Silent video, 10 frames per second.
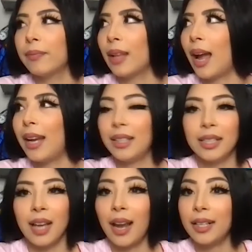I
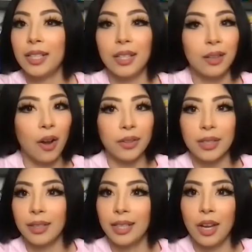need to
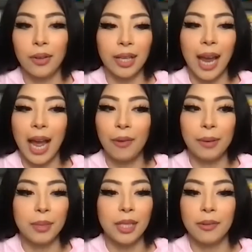constantly know like how
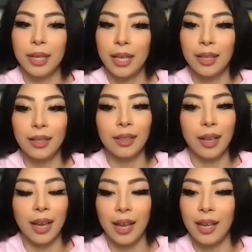I'm
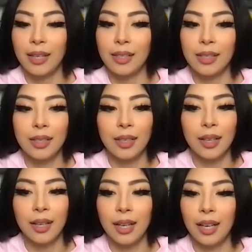doing, and
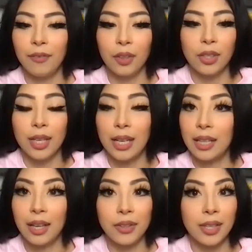if there's
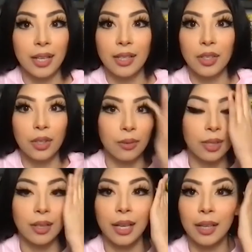anything else I can do
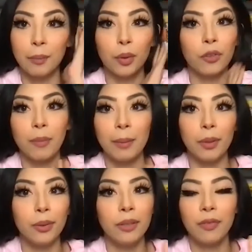to like improve my
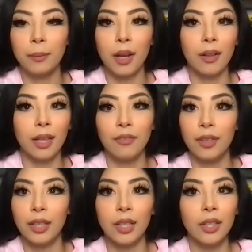mood. If I'm not like
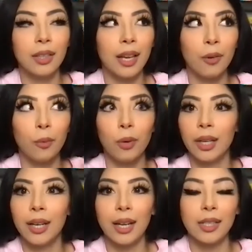feeling good, like what
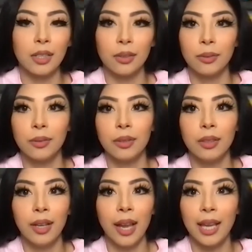can I do?
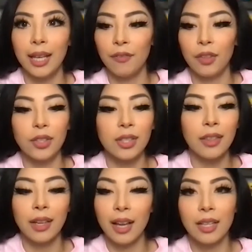And if there's
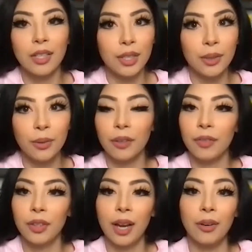nothing I can do, or
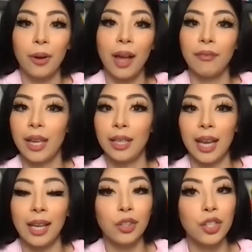if I don't have any
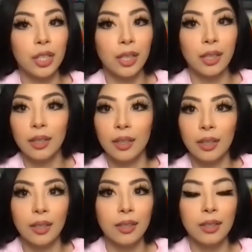energy
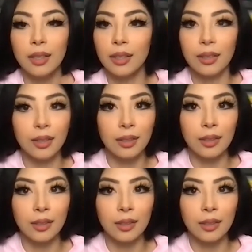to